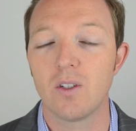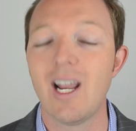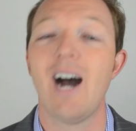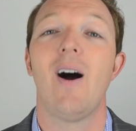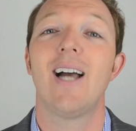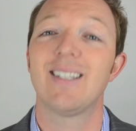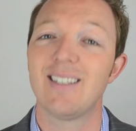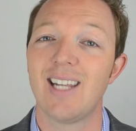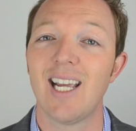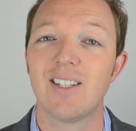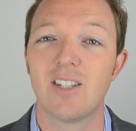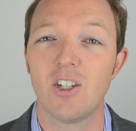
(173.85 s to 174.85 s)
Now, as a
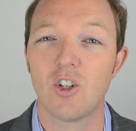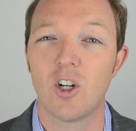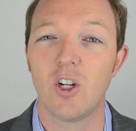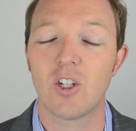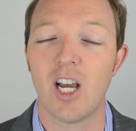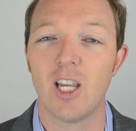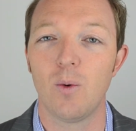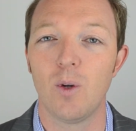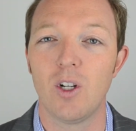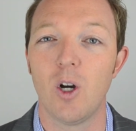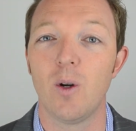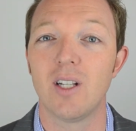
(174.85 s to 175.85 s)
dance teacher, here's how you would
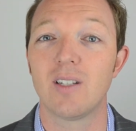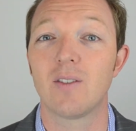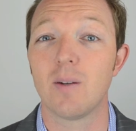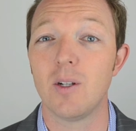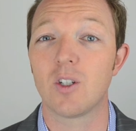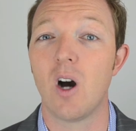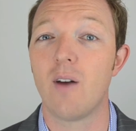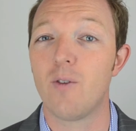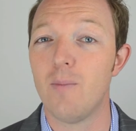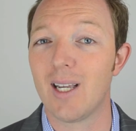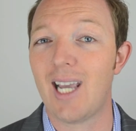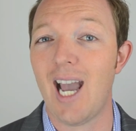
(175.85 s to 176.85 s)
notice if somebody's gone from
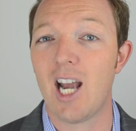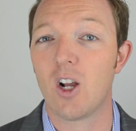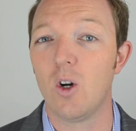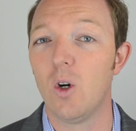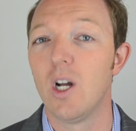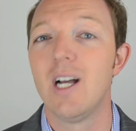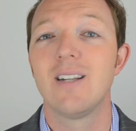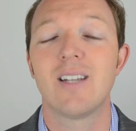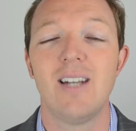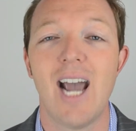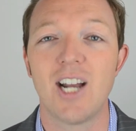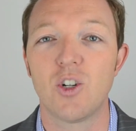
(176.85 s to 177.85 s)
mechanical to
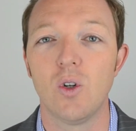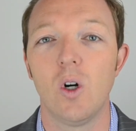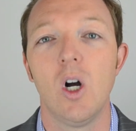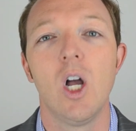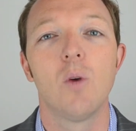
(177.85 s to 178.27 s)
natural.